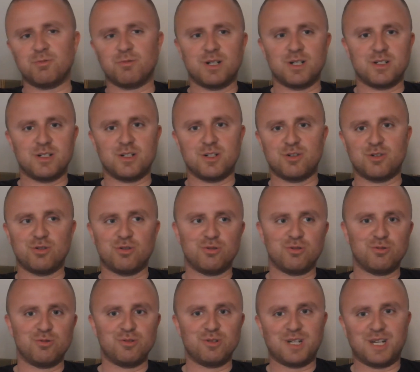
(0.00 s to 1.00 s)
wanted
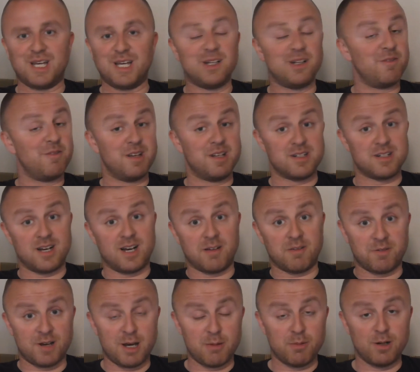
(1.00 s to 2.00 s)
to kill the entire
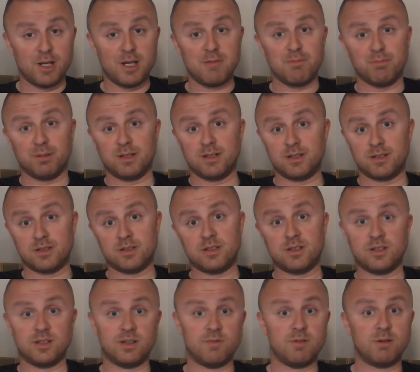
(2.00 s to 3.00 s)
family, but
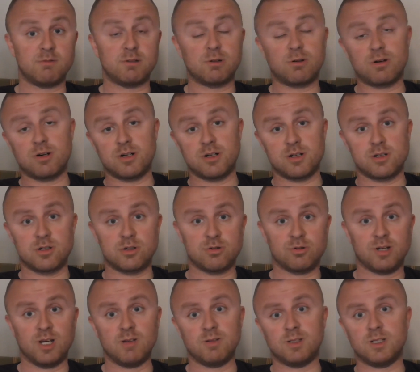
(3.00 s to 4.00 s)
the Warrens,
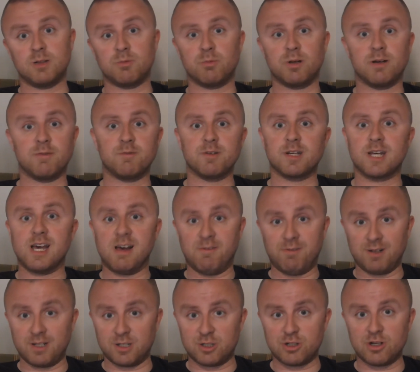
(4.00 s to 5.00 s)
together with the
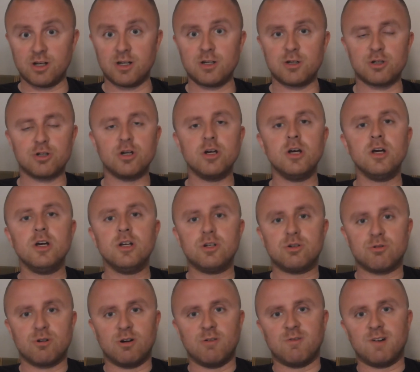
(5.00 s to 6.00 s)
Catholic Church,
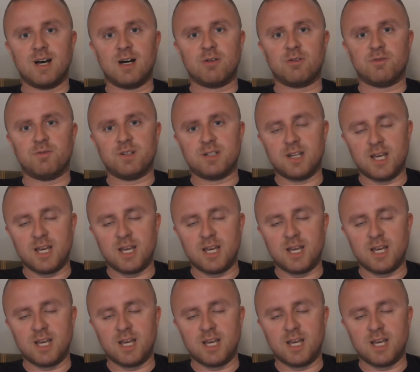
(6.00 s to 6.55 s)
drove out the